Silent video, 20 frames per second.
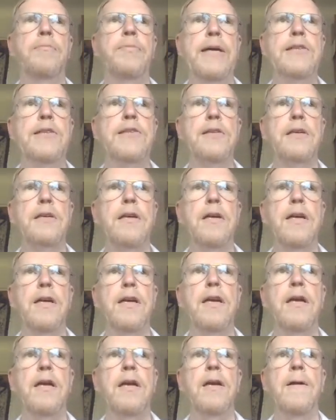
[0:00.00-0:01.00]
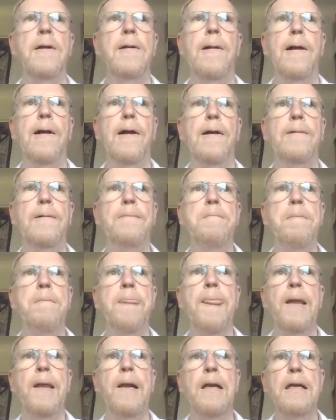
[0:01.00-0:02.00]
basically
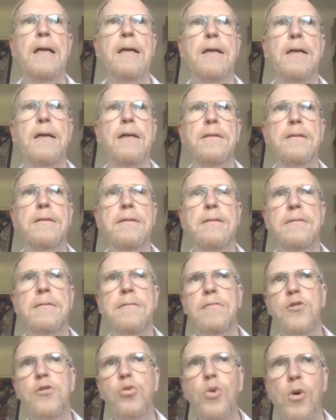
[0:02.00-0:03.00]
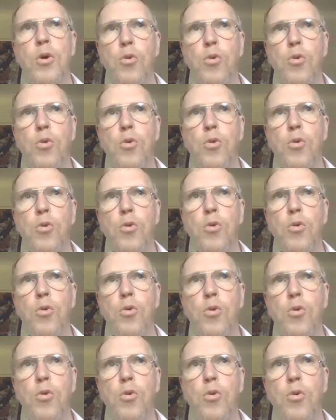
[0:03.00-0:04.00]
do away with
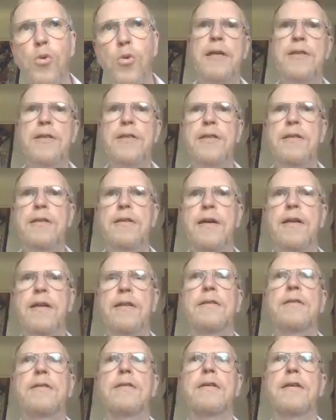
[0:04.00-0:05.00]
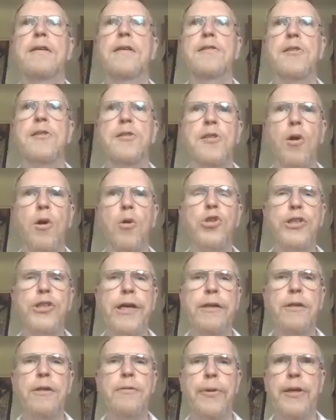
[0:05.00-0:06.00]
the instability that is
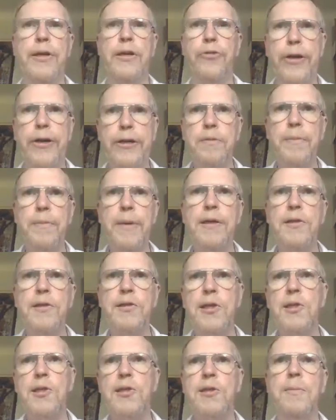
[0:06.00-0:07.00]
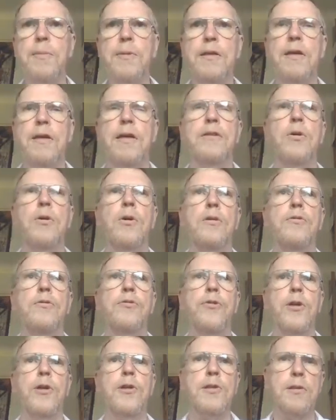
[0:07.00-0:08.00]
associated with the credit money system that I talked
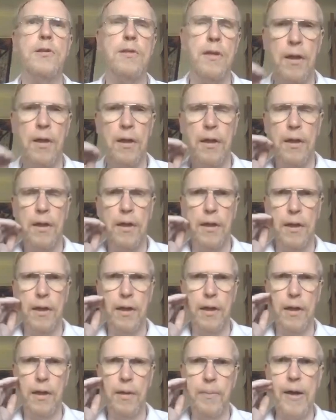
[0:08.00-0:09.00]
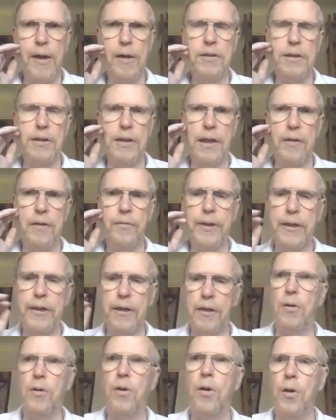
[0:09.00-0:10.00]
first about, and we
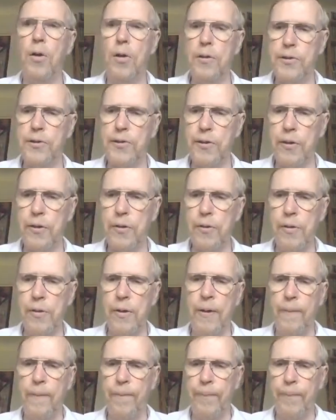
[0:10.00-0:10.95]
can also